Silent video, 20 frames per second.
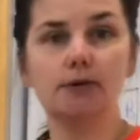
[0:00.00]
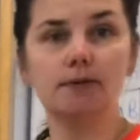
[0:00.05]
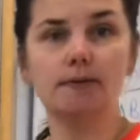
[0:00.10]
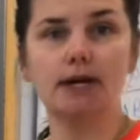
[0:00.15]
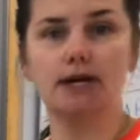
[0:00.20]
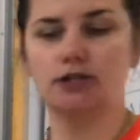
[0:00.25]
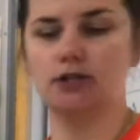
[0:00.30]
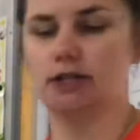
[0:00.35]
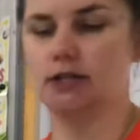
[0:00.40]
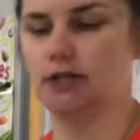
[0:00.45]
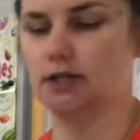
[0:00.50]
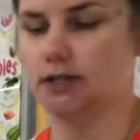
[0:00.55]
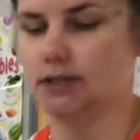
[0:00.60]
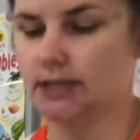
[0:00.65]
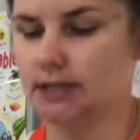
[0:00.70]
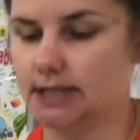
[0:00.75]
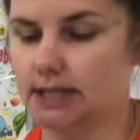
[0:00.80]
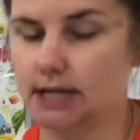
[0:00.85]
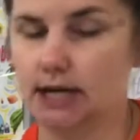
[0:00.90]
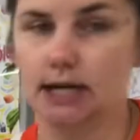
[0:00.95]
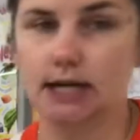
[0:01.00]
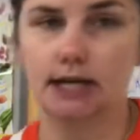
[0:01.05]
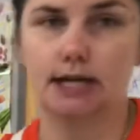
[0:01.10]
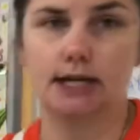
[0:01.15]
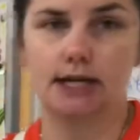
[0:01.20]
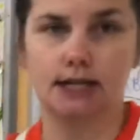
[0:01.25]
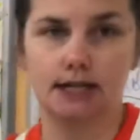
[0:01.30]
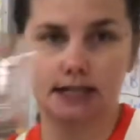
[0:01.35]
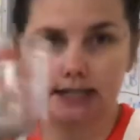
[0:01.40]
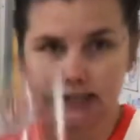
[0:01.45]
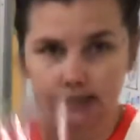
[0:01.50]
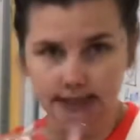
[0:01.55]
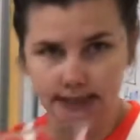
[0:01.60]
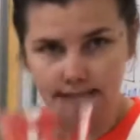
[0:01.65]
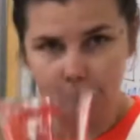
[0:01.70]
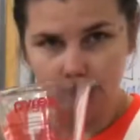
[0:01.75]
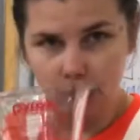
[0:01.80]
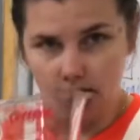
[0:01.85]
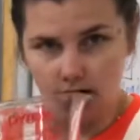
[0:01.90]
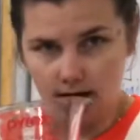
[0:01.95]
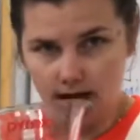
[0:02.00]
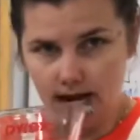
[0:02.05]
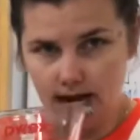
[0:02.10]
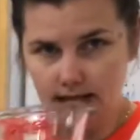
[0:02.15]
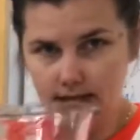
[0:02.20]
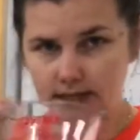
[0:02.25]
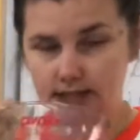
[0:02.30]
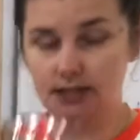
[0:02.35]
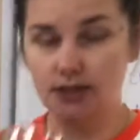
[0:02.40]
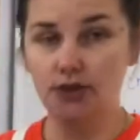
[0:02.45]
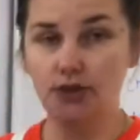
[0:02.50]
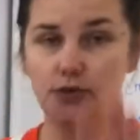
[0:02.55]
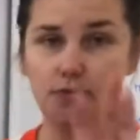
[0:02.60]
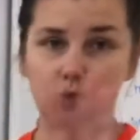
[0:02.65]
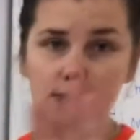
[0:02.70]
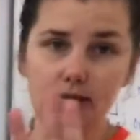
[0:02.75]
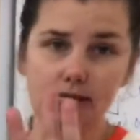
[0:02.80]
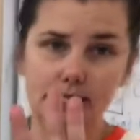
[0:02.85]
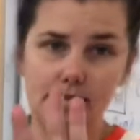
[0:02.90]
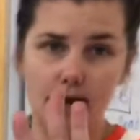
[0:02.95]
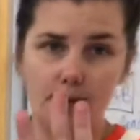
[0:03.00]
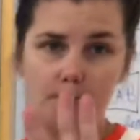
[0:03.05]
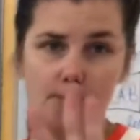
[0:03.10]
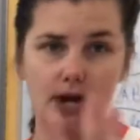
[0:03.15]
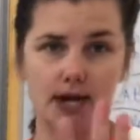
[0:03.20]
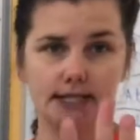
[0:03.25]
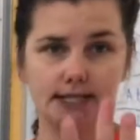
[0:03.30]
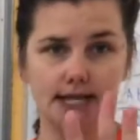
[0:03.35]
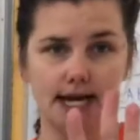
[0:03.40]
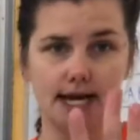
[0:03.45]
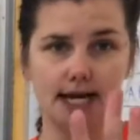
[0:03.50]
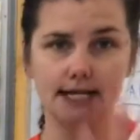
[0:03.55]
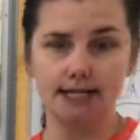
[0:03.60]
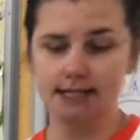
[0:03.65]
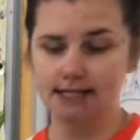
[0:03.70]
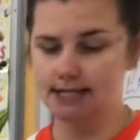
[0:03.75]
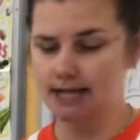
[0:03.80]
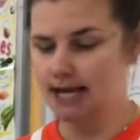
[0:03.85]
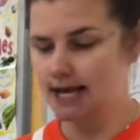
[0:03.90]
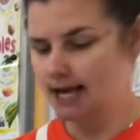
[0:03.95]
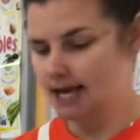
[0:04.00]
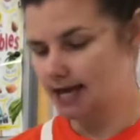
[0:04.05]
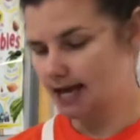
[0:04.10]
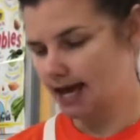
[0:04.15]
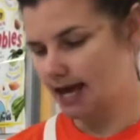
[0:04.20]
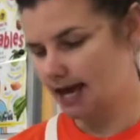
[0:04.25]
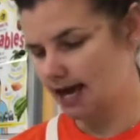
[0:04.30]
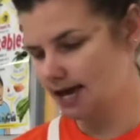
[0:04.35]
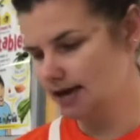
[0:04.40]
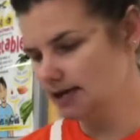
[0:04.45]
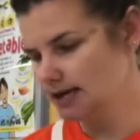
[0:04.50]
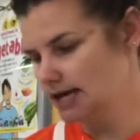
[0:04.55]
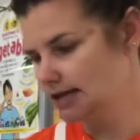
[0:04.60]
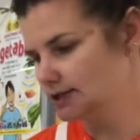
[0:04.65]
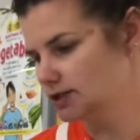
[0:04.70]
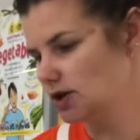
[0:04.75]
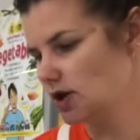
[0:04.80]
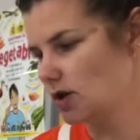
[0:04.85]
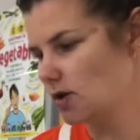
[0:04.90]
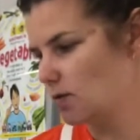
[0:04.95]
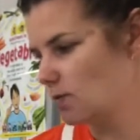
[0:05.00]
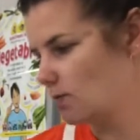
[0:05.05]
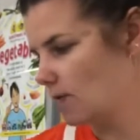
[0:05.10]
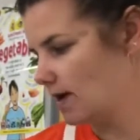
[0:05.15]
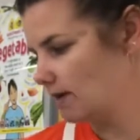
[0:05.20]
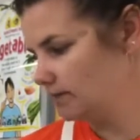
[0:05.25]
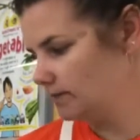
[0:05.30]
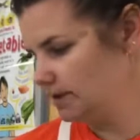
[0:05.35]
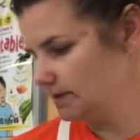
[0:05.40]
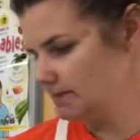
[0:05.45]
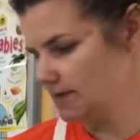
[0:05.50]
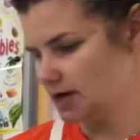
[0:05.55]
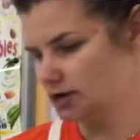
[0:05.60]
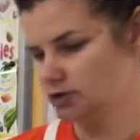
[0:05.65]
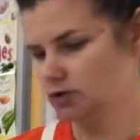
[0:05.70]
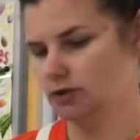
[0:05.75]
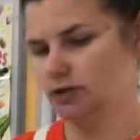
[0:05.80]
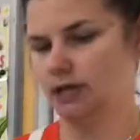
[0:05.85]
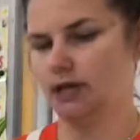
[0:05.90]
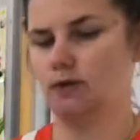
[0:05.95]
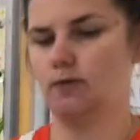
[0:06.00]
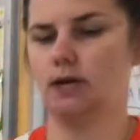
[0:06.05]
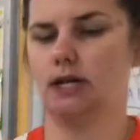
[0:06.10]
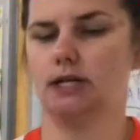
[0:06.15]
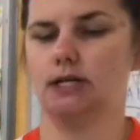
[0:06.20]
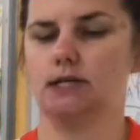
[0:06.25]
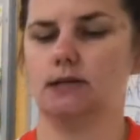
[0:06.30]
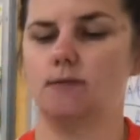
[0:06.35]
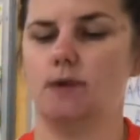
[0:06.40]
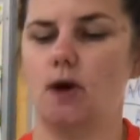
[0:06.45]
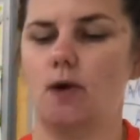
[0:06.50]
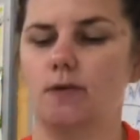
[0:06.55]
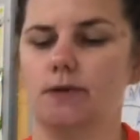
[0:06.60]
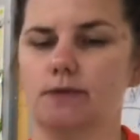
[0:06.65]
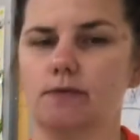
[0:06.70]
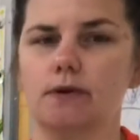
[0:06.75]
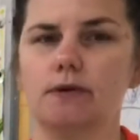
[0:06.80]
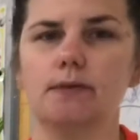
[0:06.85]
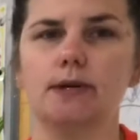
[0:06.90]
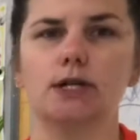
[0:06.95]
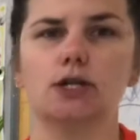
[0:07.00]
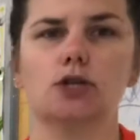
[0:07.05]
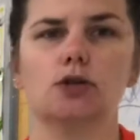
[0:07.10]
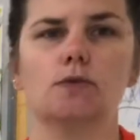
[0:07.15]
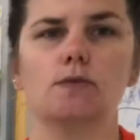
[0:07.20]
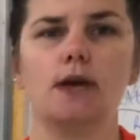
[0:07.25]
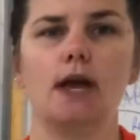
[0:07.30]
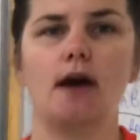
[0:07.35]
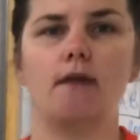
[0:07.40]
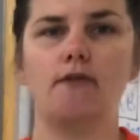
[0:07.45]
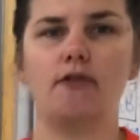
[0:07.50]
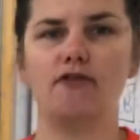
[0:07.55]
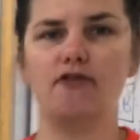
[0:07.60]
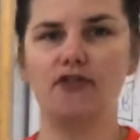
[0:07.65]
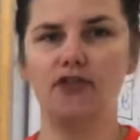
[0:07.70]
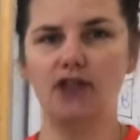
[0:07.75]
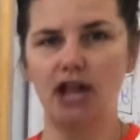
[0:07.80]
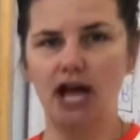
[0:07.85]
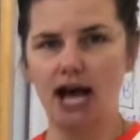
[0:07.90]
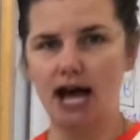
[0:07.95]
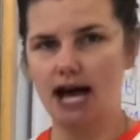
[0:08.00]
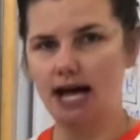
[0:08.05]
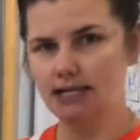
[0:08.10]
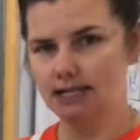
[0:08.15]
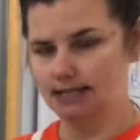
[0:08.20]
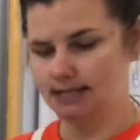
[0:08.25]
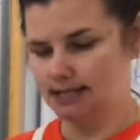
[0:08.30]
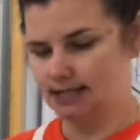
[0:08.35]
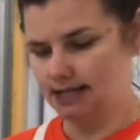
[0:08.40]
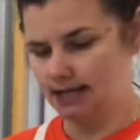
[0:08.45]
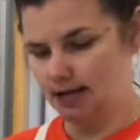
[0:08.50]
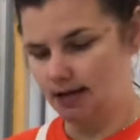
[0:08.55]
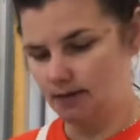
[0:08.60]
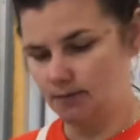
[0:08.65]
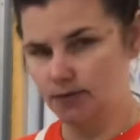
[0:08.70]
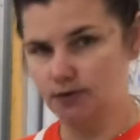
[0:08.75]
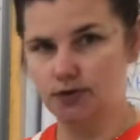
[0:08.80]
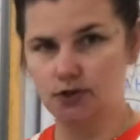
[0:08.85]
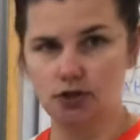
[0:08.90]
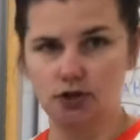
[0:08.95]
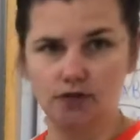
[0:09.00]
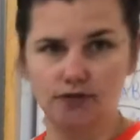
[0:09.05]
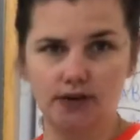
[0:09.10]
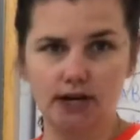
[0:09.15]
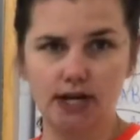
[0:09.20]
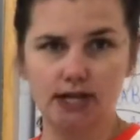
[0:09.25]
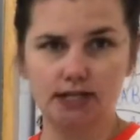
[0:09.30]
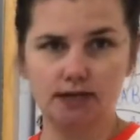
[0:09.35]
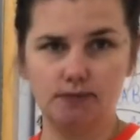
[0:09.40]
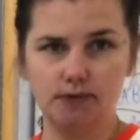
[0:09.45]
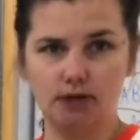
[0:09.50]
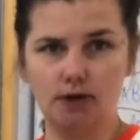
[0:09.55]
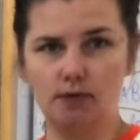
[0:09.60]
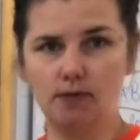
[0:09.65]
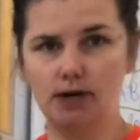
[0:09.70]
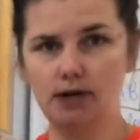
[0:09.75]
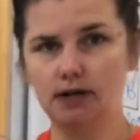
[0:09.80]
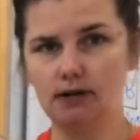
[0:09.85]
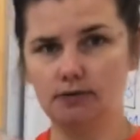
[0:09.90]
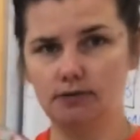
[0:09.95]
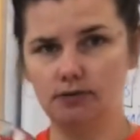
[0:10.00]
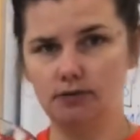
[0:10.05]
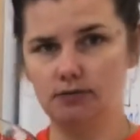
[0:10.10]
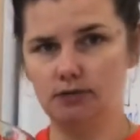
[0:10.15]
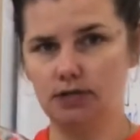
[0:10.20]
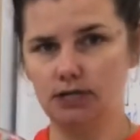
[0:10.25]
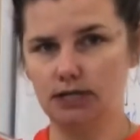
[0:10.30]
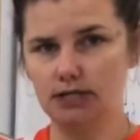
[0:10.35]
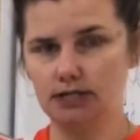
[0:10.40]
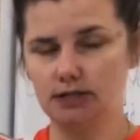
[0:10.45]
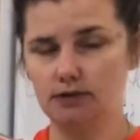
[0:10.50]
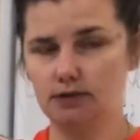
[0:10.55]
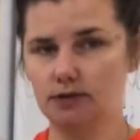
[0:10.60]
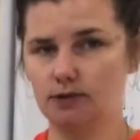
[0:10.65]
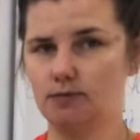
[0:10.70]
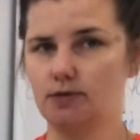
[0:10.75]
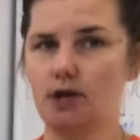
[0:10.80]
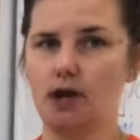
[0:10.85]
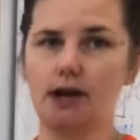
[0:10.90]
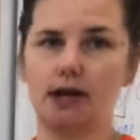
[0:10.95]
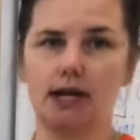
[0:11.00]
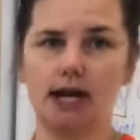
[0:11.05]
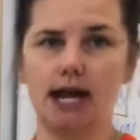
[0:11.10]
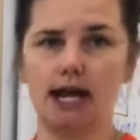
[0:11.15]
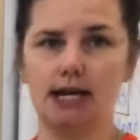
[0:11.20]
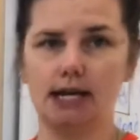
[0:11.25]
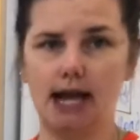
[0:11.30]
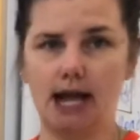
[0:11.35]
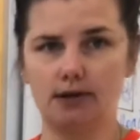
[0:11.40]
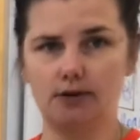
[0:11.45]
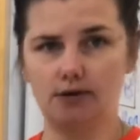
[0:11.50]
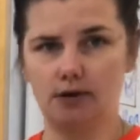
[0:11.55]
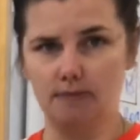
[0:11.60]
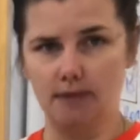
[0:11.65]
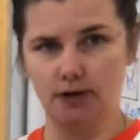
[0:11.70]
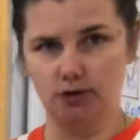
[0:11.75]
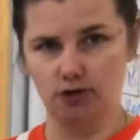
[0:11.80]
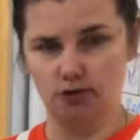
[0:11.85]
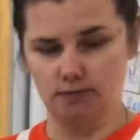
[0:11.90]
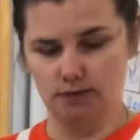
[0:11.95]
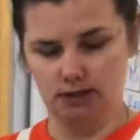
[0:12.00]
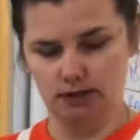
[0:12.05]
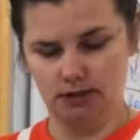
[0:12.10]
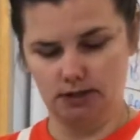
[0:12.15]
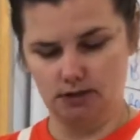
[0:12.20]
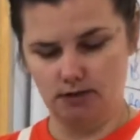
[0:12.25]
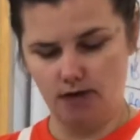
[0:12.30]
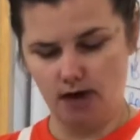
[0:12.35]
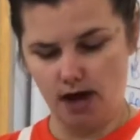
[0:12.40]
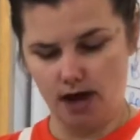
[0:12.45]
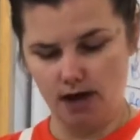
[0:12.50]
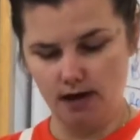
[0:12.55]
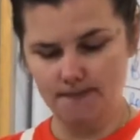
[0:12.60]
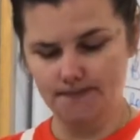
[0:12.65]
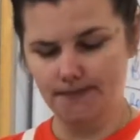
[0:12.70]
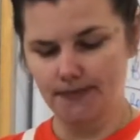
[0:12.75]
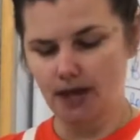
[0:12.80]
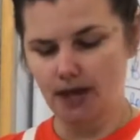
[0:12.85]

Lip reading: measures. All right, it's a 3-step process. Okay, so when we measure liquids, we always want to make sure we have a flat, stable surface. We don't want to do this or else we're not going to get an accurate measurement, okay?